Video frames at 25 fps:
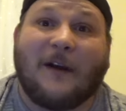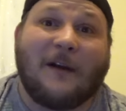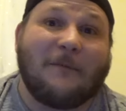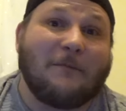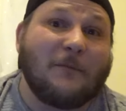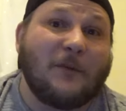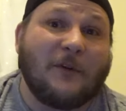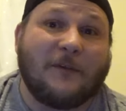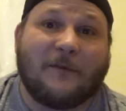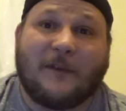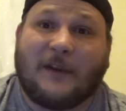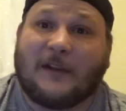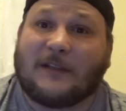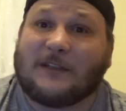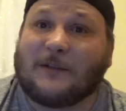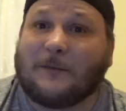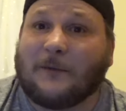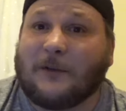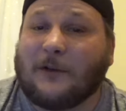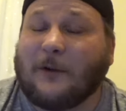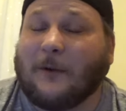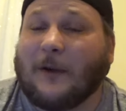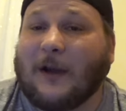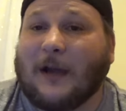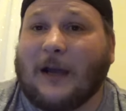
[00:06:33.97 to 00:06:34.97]
I'm moving into
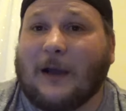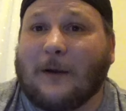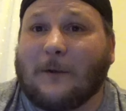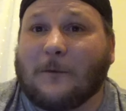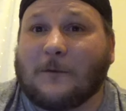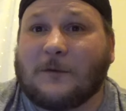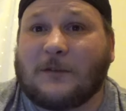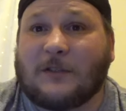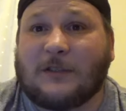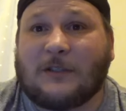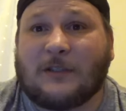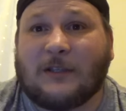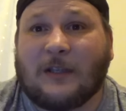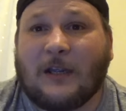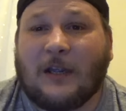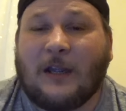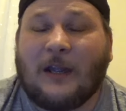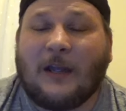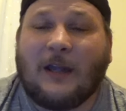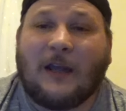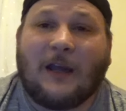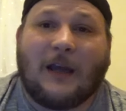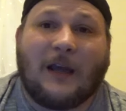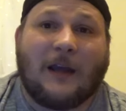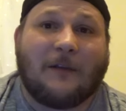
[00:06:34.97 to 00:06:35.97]
a new house.
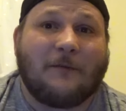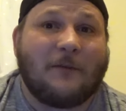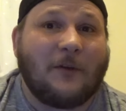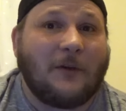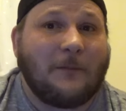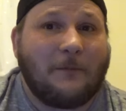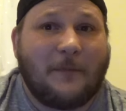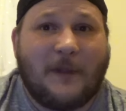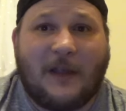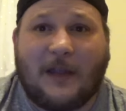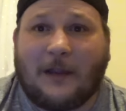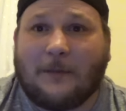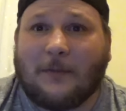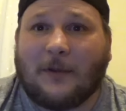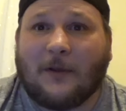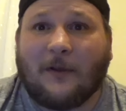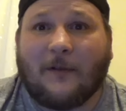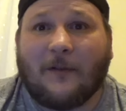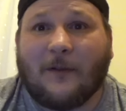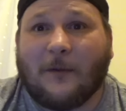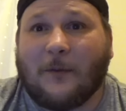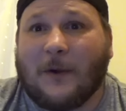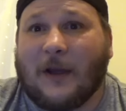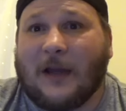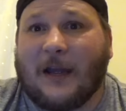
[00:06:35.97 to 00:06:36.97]
I've got a baby
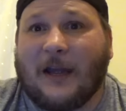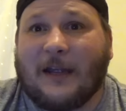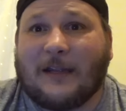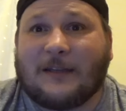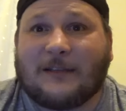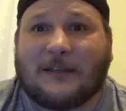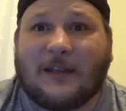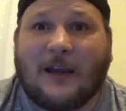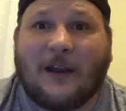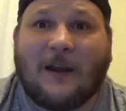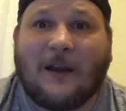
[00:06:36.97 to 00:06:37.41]
on the way, so